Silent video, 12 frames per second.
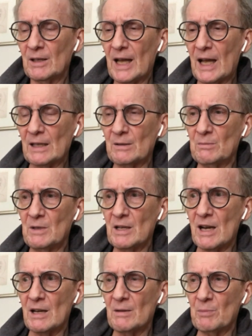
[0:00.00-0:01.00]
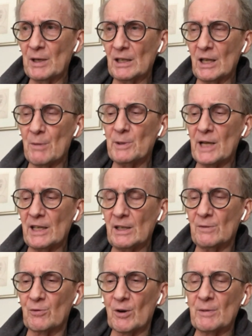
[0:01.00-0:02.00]
had been eliminated
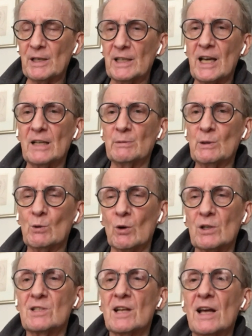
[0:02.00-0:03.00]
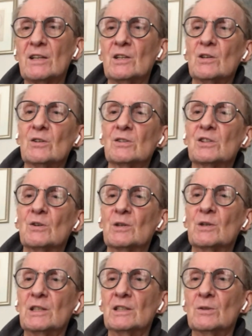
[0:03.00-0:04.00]
from the Academy Awards that year,
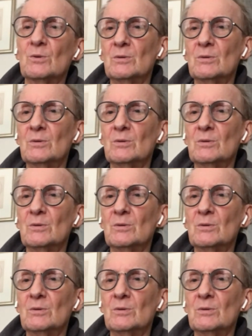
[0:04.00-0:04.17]
so we